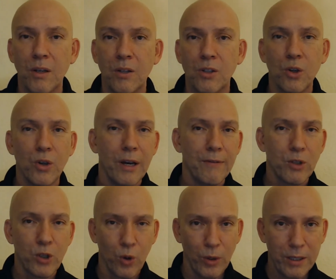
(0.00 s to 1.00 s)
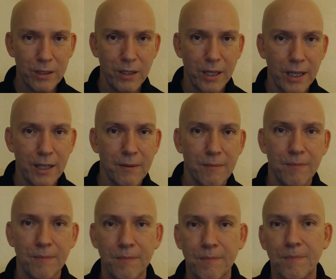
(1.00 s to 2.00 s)
So you have a choice today.
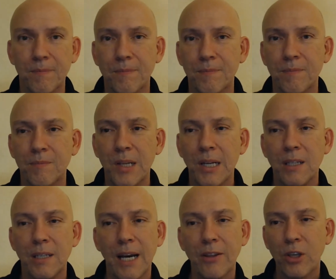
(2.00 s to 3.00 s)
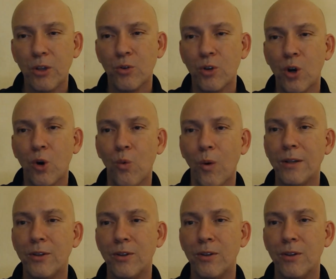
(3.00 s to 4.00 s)
Now that you know
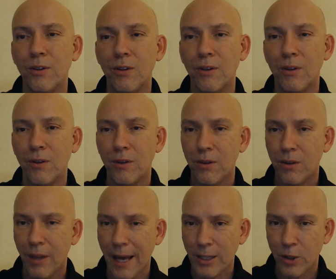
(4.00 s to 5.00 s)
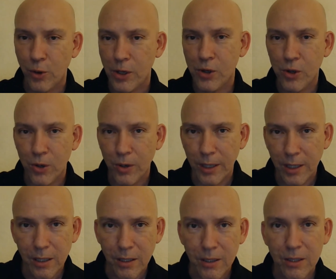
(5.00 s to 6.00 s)
what that creature
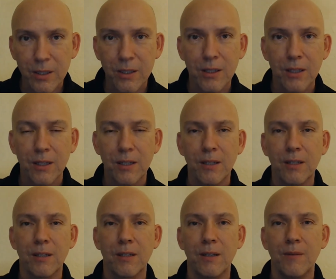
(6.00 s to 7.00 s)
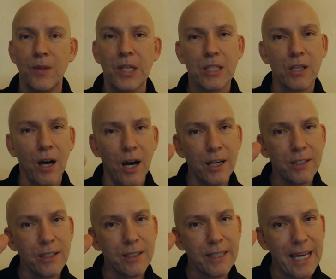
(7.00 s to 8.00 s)
is, that it's a
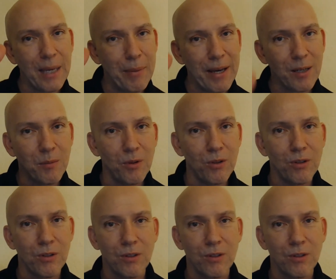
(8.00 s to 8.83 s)
hunted game animal,